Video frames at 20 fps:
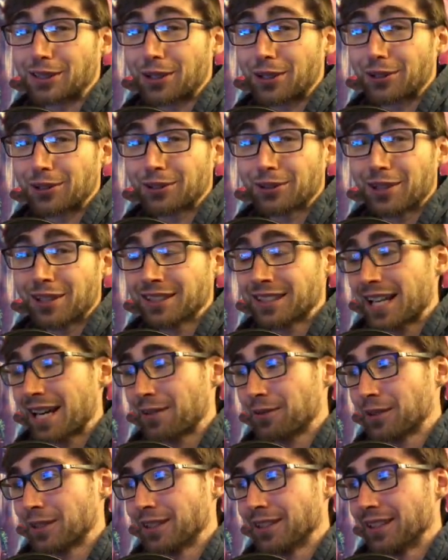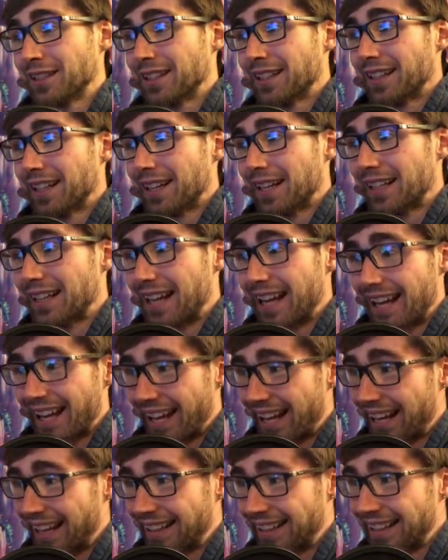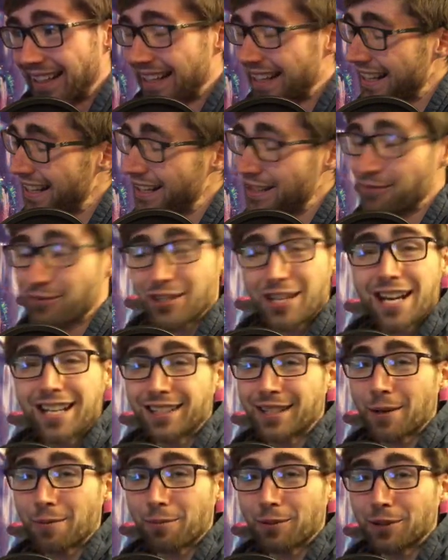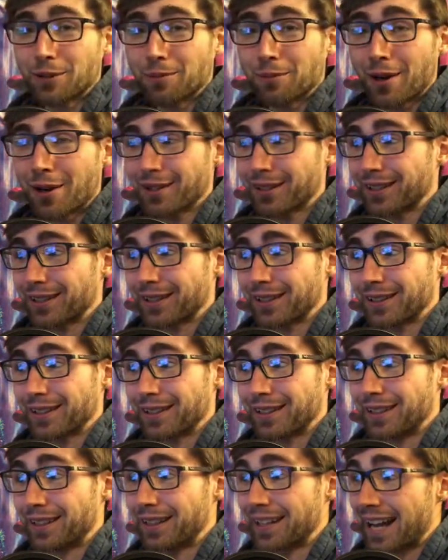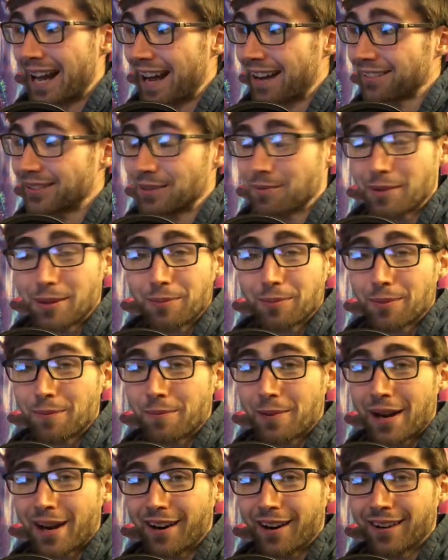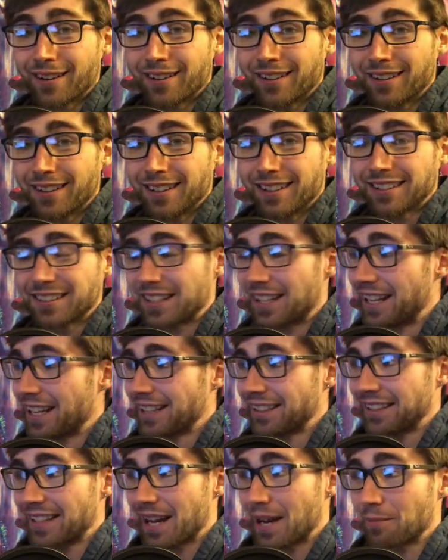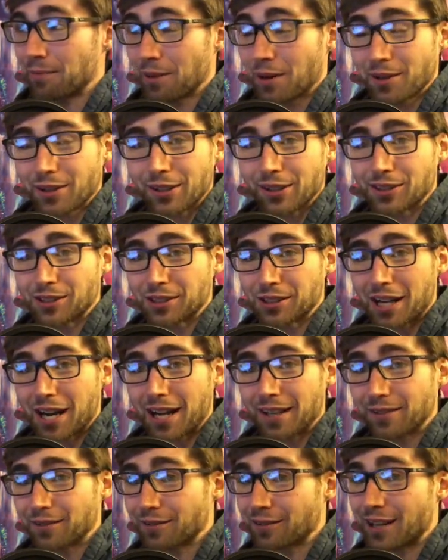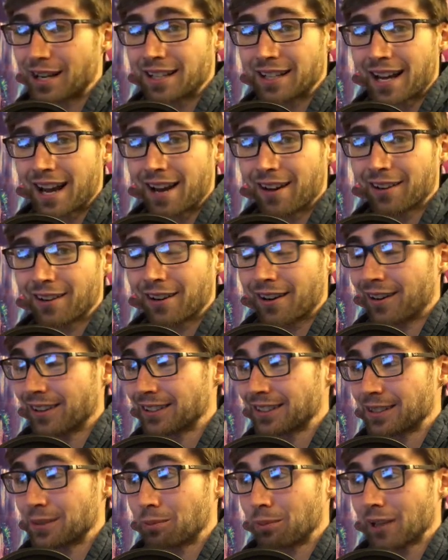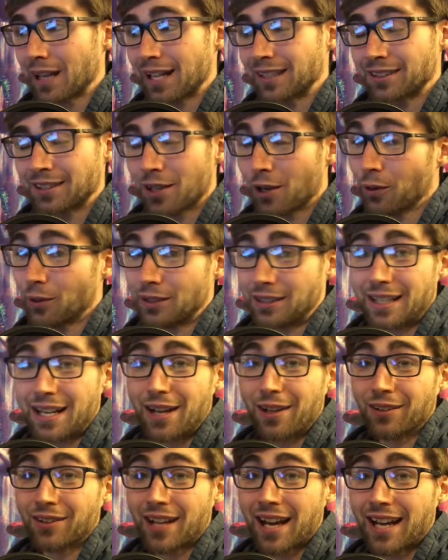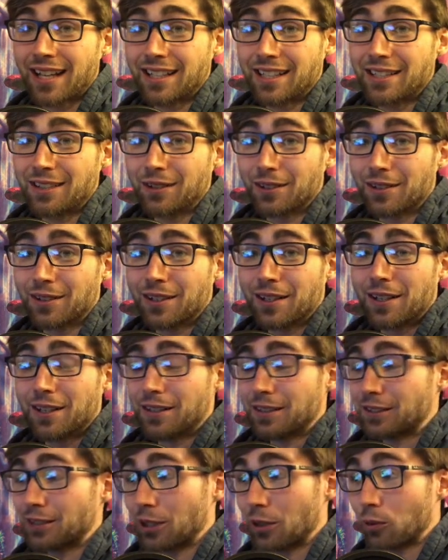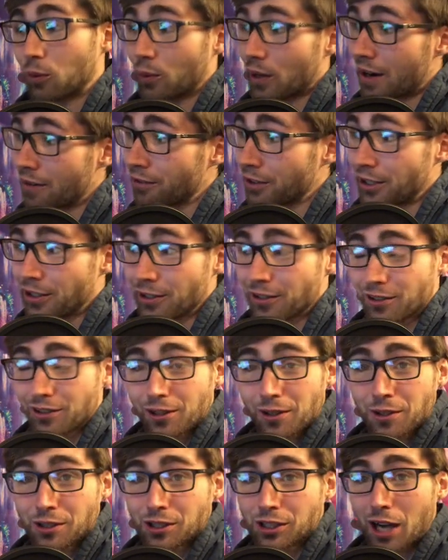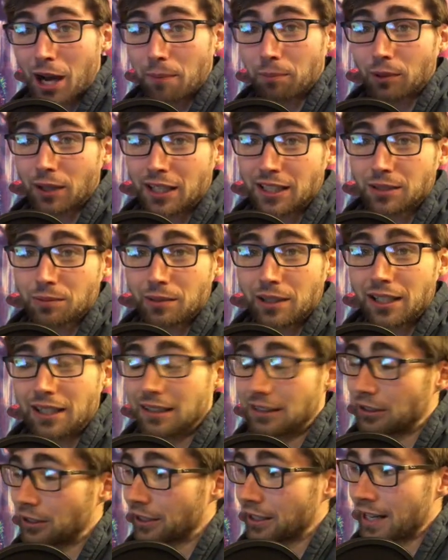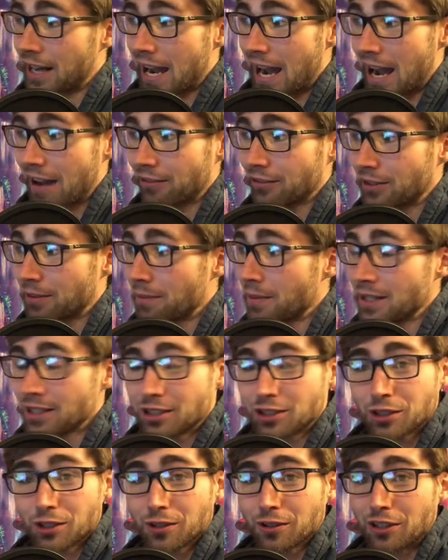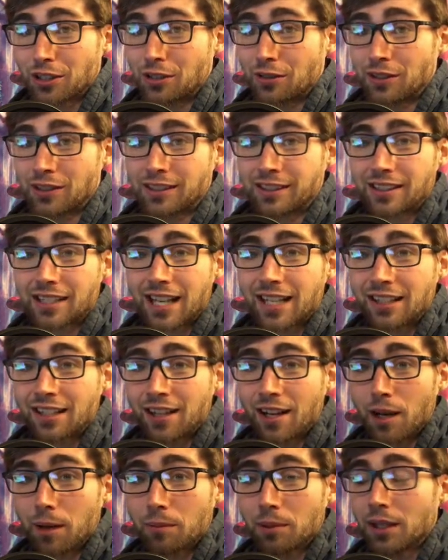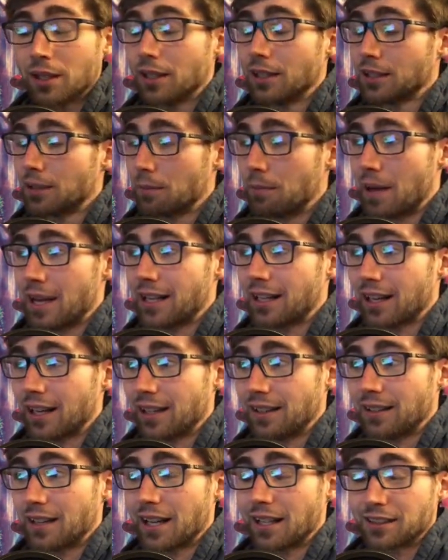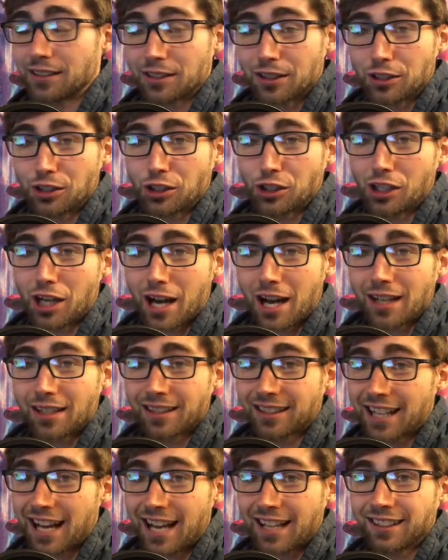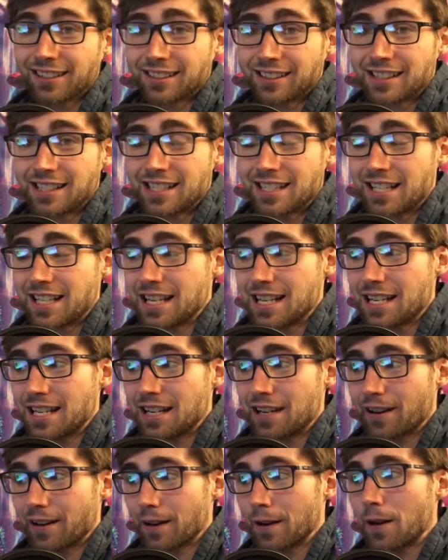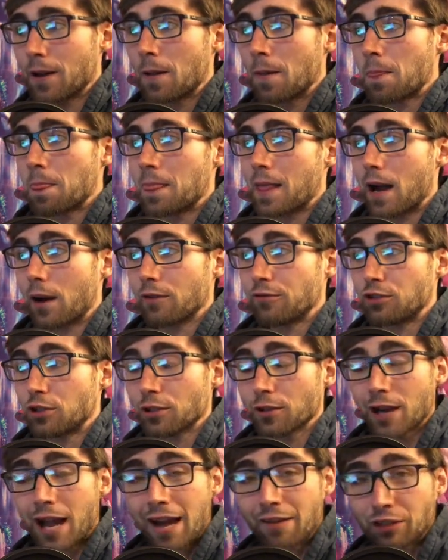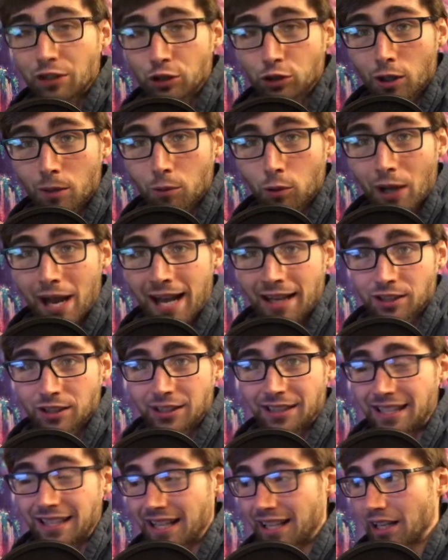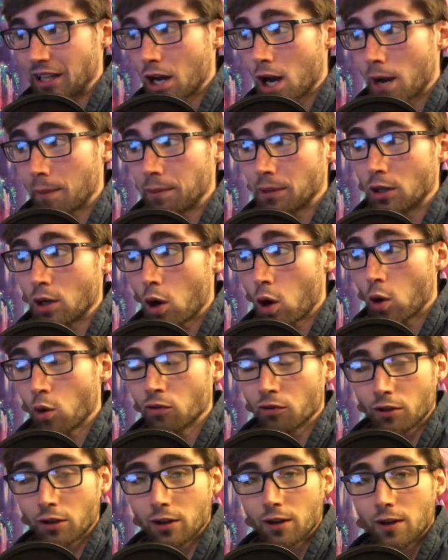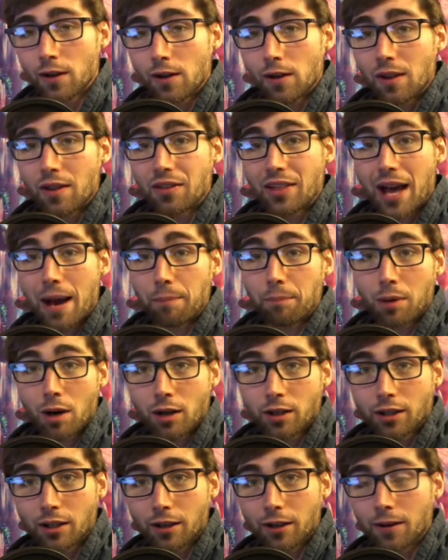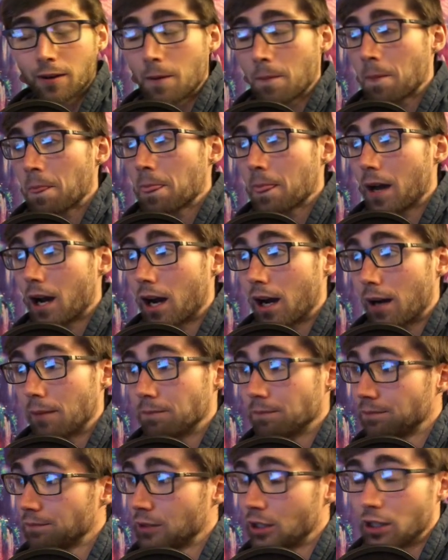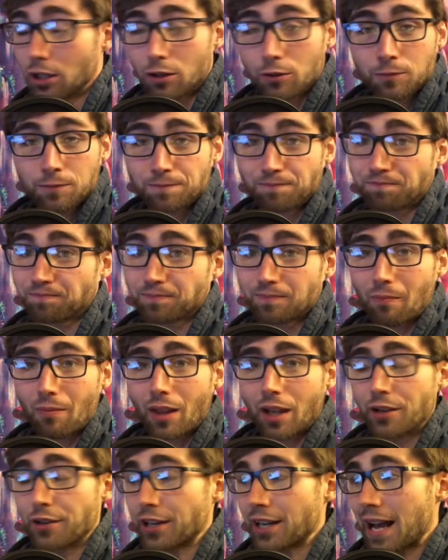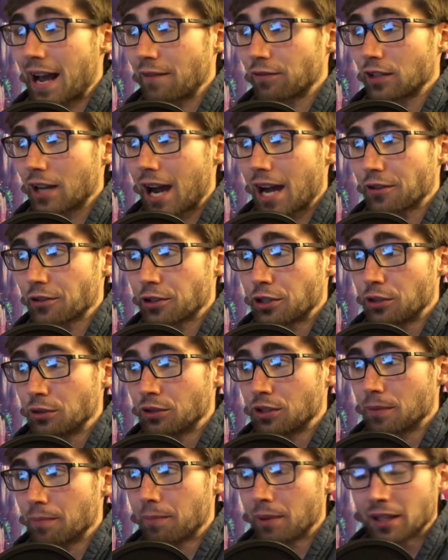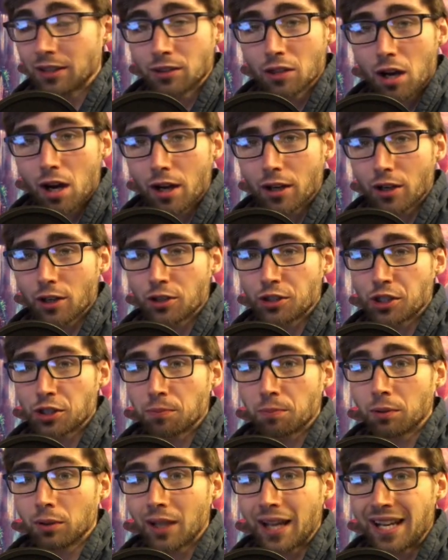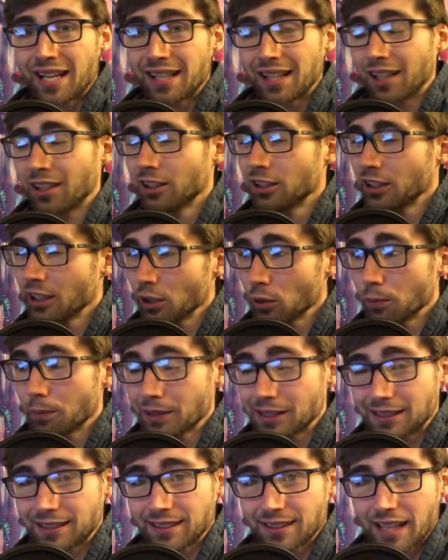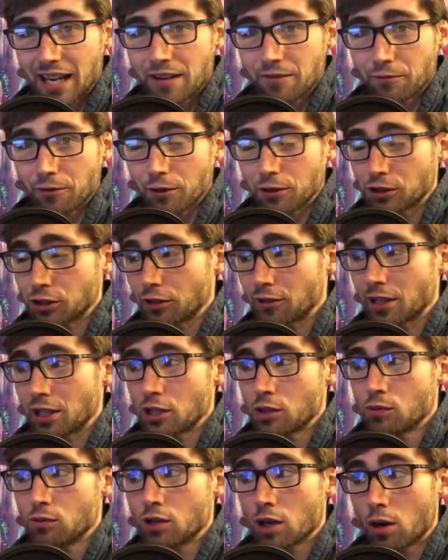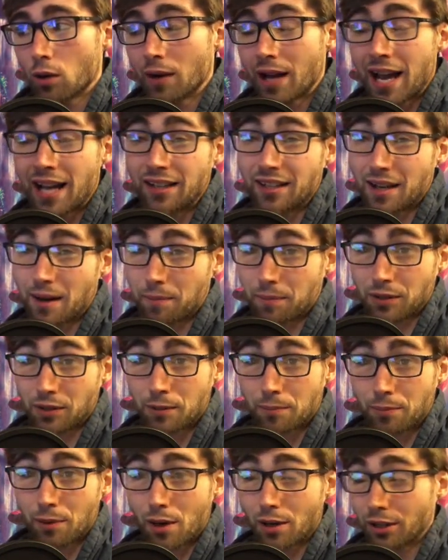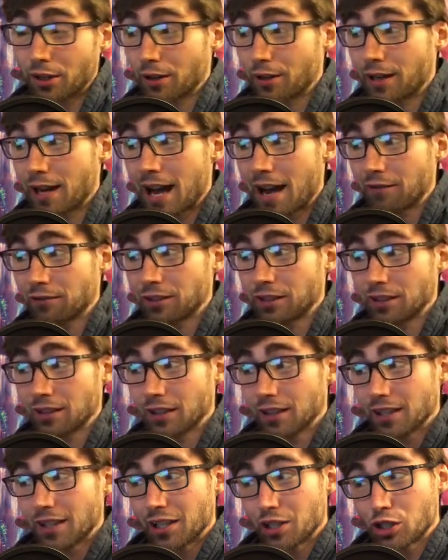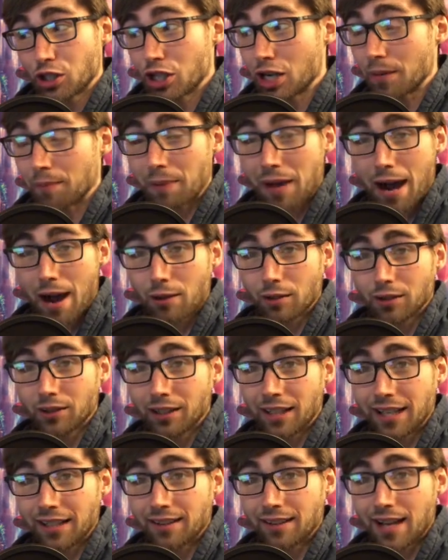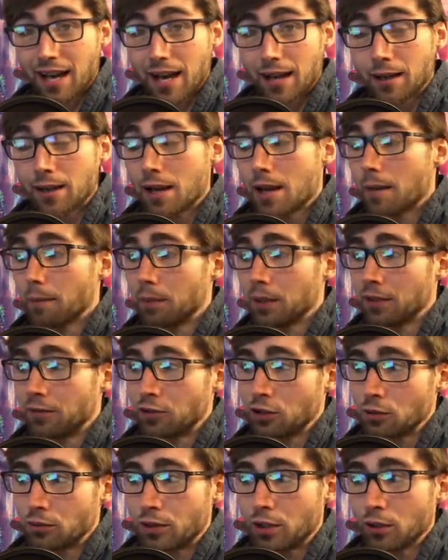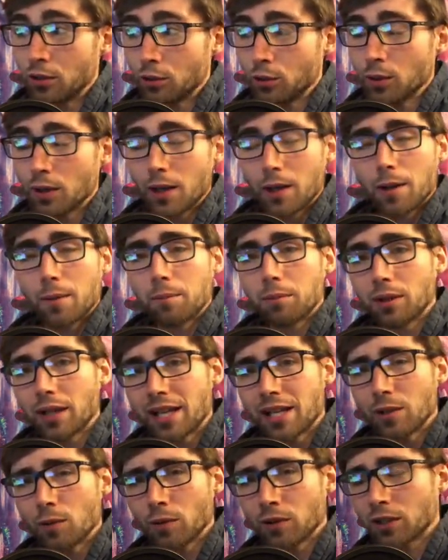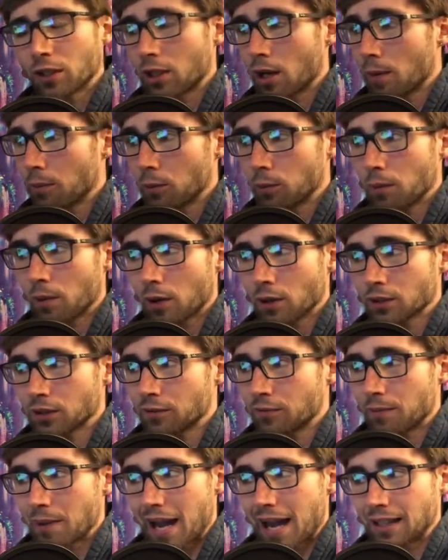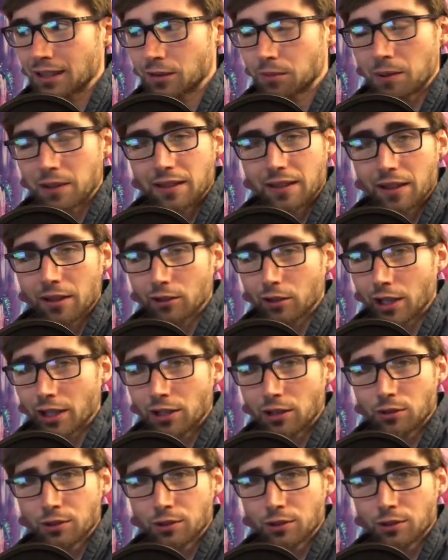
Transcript: curl on that one, and if you end up in the bunker, you're going to have to be prepared to hit that bunker shot right out onto the plateau and nail that eagle. So wherever your third shot placement is, you're going to have to make sure that you can set it up to make a nice shot. That is the key here. Now, if you're having trouble actually getting up and over that bunker, you're going to have to either use the big dog or just play it a little bit safer so that you don't end up in the bunker and have to chip out like that. But if you do, play it with a couple bars of backspin there, like you